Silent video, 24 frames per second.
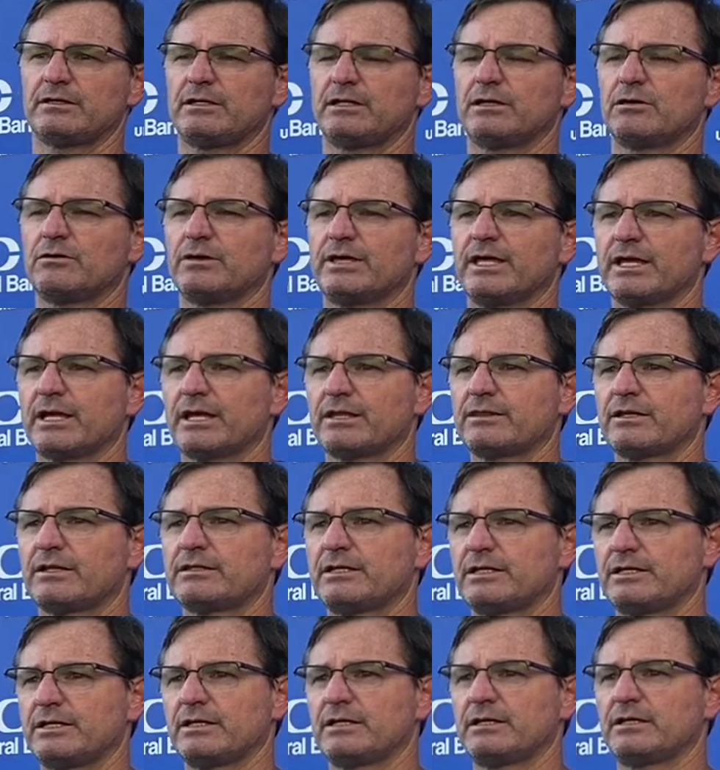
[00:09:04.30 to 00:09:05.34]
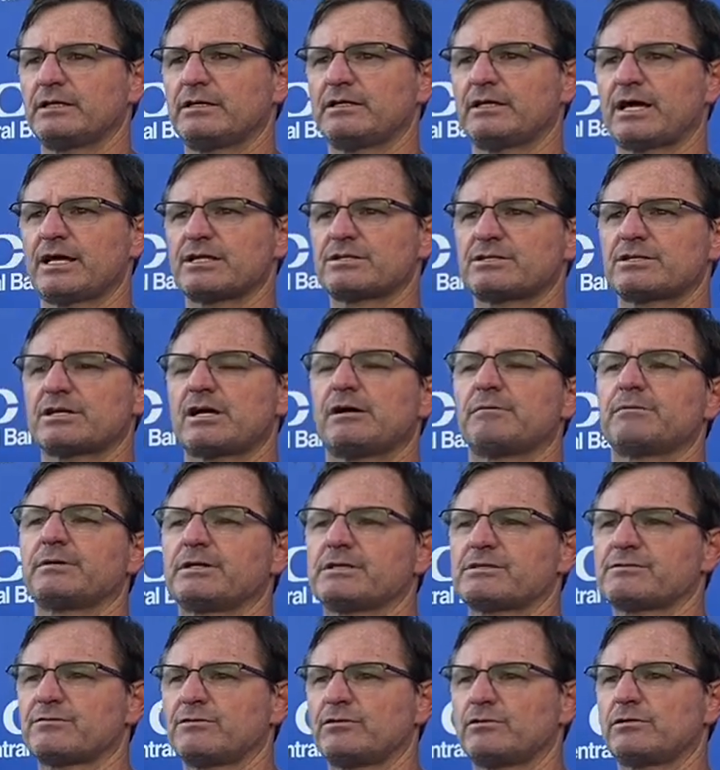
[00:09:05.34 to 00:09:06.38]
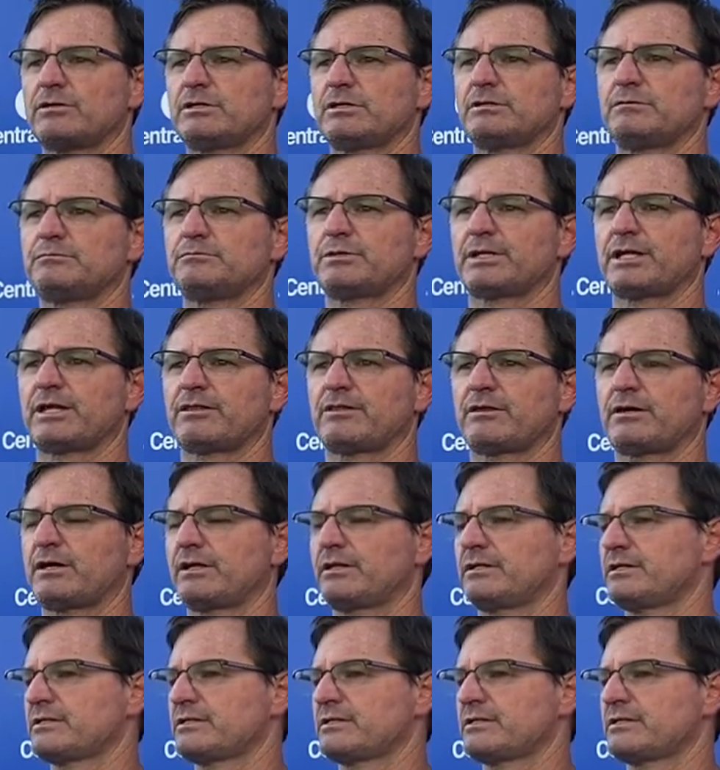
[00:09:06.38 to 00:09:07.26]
you know, again, I thought they did a nice job against Florida, but I thought in